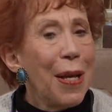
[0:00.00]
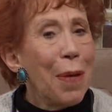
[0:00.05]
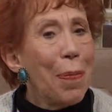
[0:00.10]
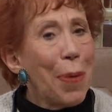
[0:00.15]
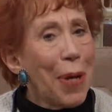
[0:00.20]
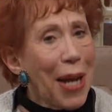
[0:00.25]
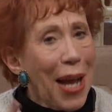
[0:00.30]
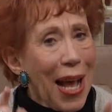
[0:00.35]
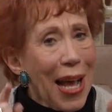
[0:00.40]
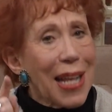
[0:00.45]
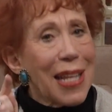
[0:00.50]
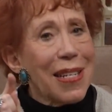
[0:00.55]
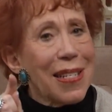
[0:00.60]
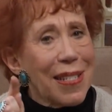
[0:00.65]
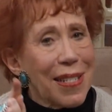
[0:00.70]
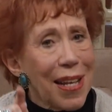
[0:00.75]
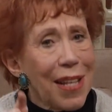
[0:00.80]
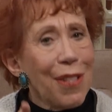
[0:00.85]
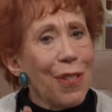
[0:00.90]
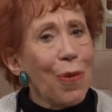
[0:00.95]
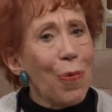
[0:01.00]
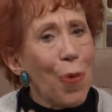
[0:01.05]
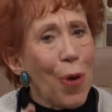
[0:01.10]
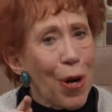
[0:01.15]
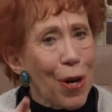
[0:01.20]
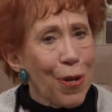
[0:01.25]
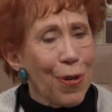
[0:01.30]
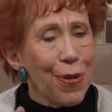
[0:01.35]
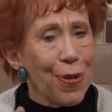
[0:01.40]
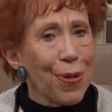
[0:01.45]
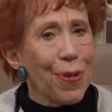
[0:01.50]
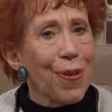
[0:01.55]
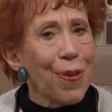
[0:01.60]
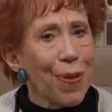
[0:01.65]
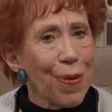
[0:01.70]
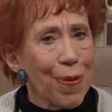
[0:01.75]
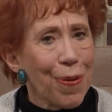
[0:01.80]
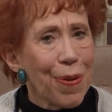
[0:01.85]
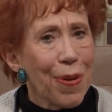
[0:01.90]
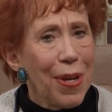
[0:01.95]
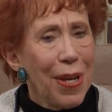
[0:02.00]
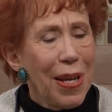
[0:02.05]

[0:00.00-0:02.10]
but I can send the word to you.